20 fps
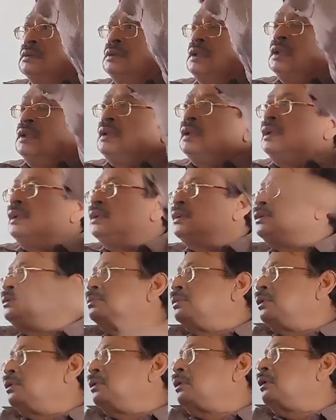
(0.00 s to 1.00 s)
Nothing
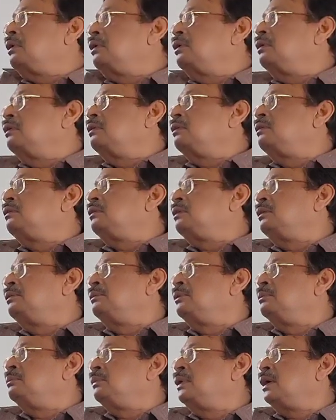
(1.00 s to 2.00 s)
is more to
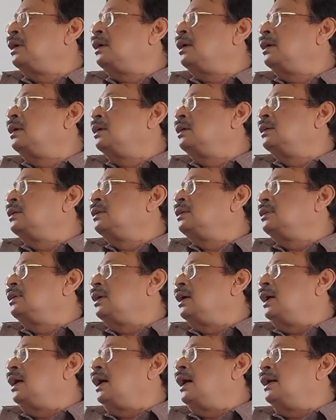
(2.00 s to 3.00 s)
remember.
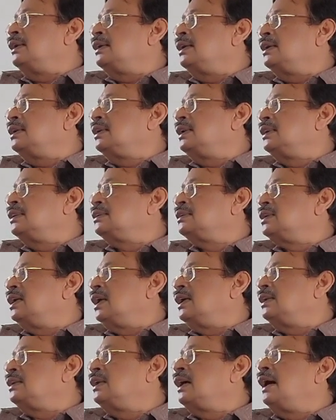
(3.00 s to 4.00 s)
Other tests
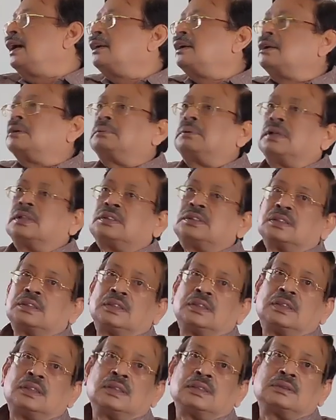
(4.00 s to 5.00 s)
like thyroid
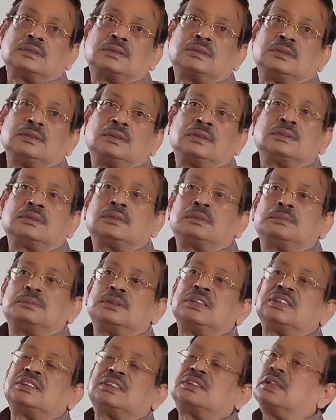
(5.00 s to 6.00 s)
function test, it is to
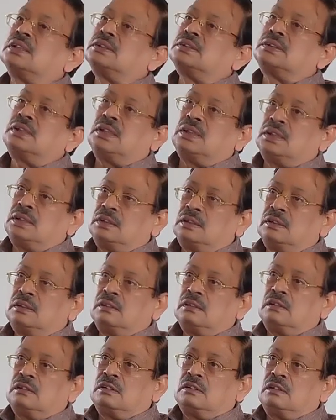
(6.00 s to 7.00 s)
be discussed in
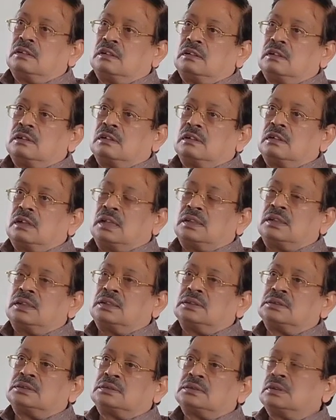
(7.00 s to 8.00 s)
I
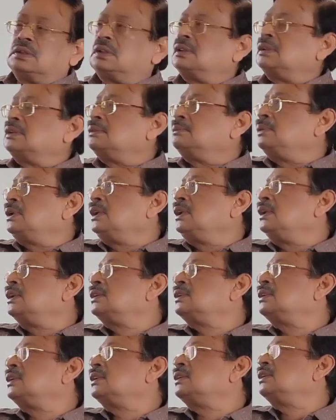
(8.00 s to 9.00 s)
think so. It is being
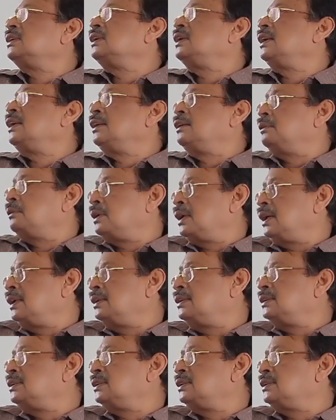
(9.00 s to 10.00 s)
discussed in the
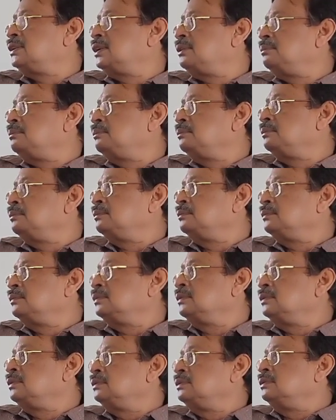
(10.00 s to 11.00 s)
endocrine system.
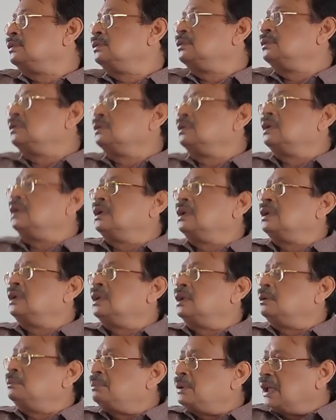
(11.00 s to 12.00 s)
Then